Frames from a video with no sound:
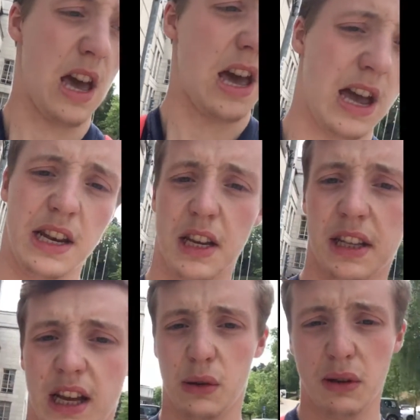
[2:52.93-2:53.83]
uh,
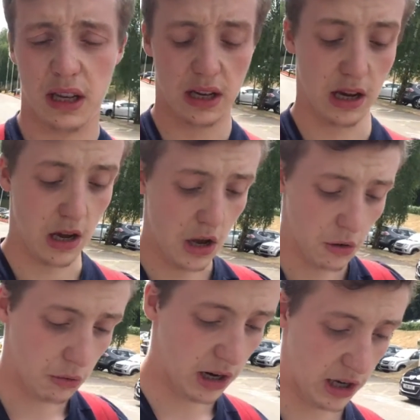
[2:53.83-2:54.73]
until next week,
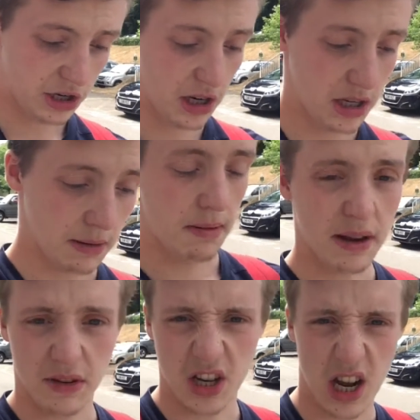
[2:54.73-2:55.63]
which is a
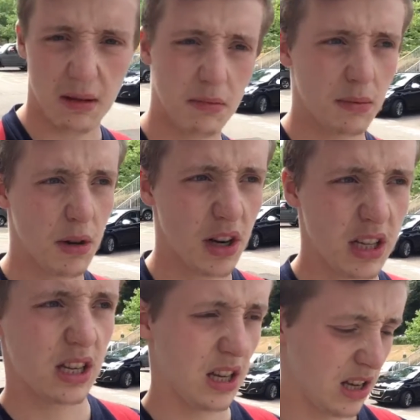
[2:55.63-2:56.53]
bit of a shame, to be
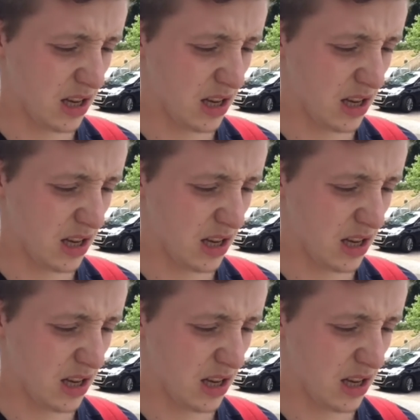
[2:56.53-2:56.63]
honest.